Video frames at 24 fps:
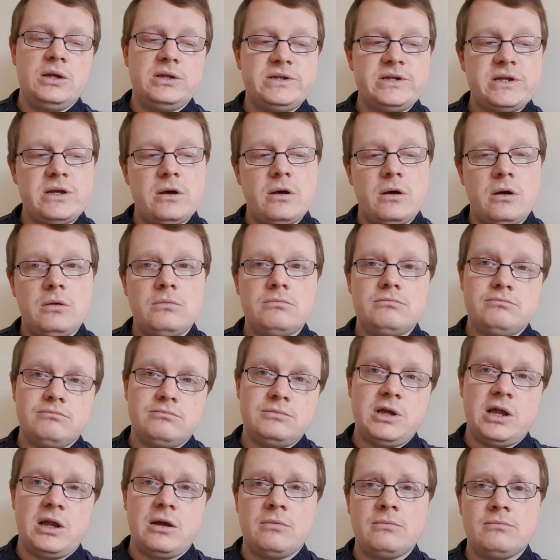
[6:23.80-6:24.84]
So,
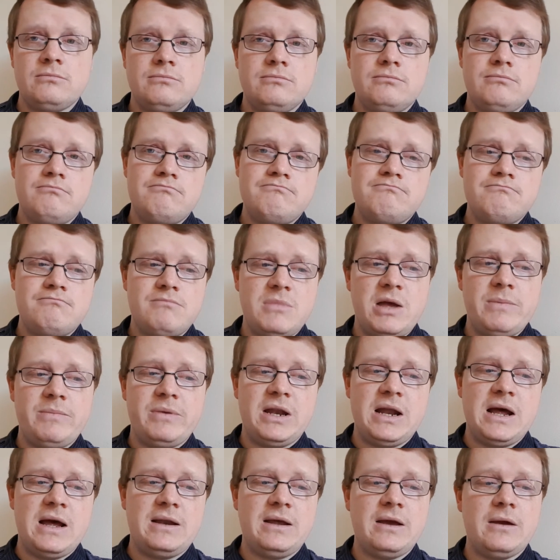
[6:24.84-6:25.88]
you know, might be
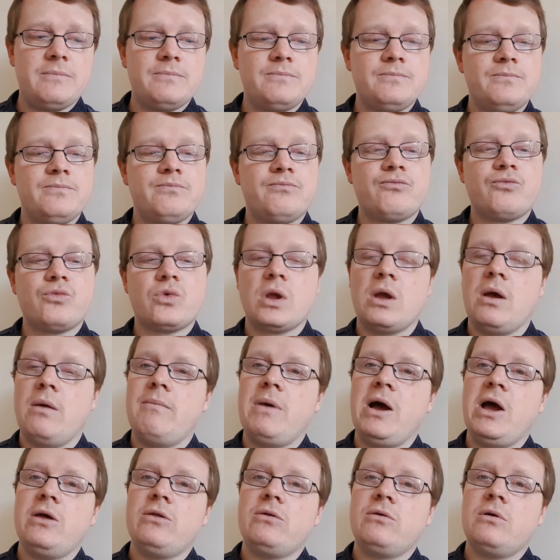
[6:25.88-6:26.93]
an idea. And
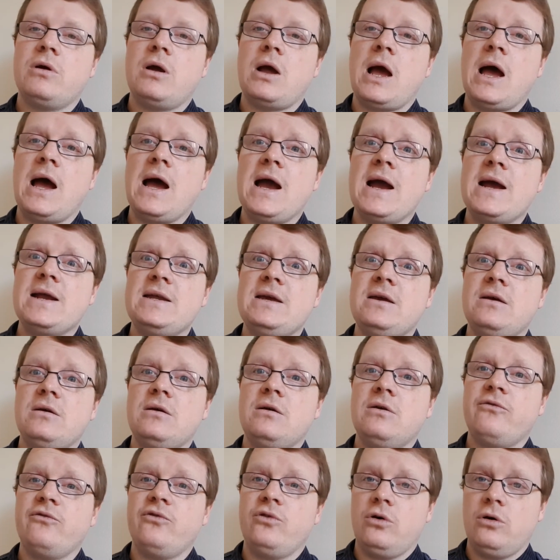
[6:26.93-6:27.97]
my other
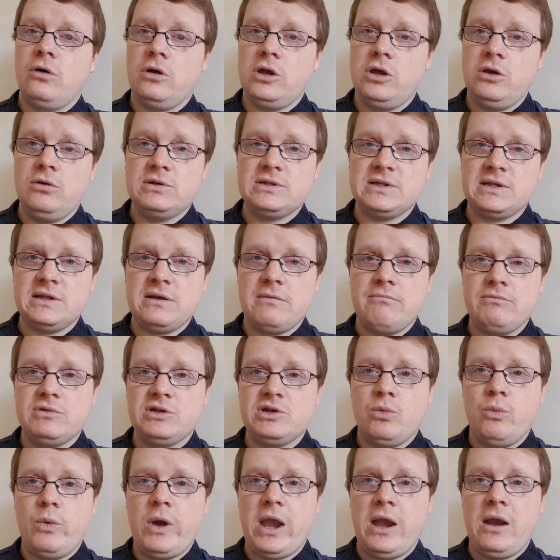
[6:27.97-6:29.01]
idea for using them
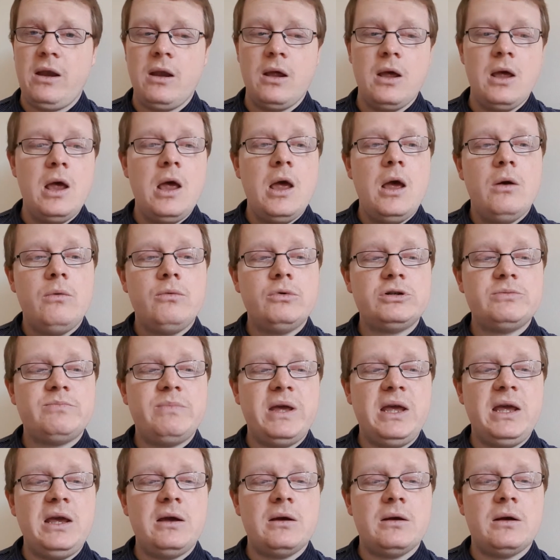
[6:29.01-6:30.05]
to win would
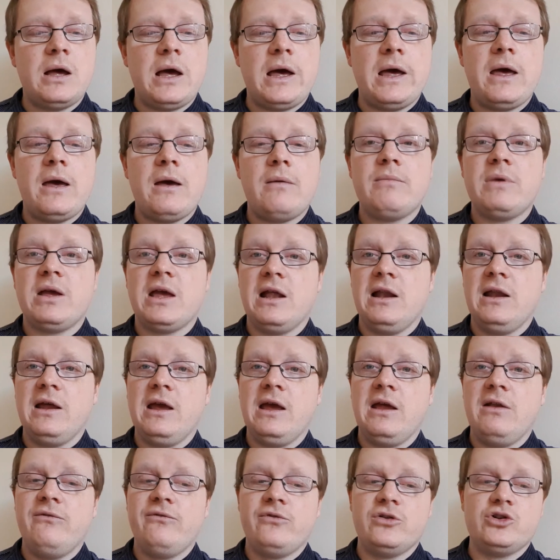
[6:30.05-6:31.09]
be killing
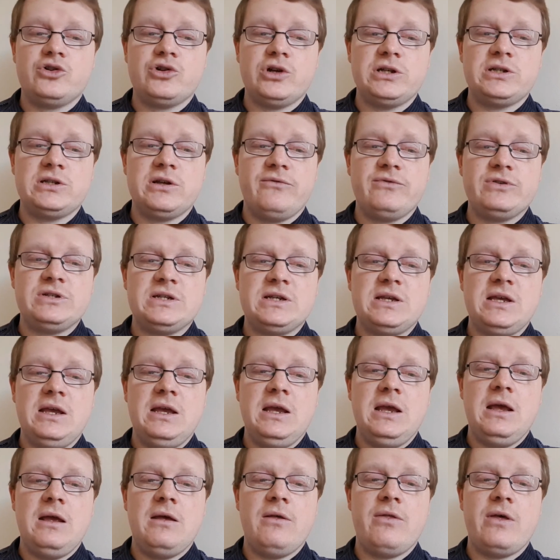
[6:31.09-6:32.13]
infantry. So
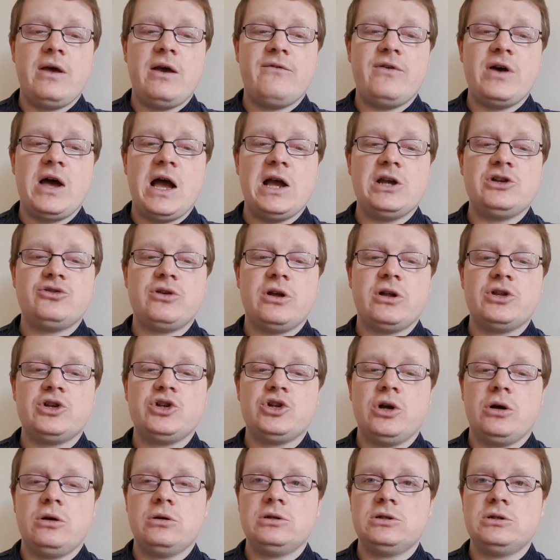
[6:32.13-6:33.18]
obviously they have high strength
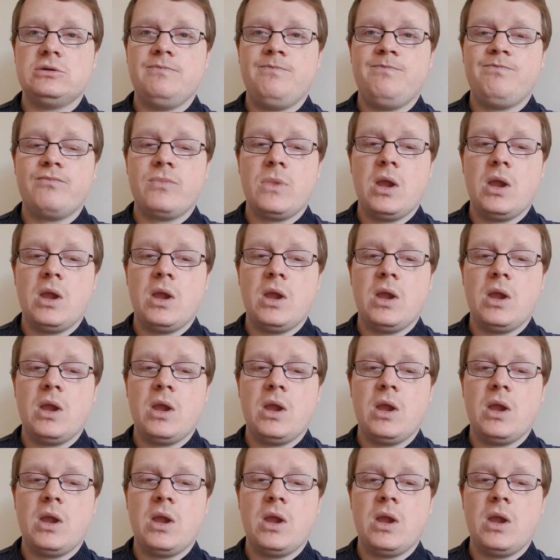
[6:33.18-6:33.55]
shots,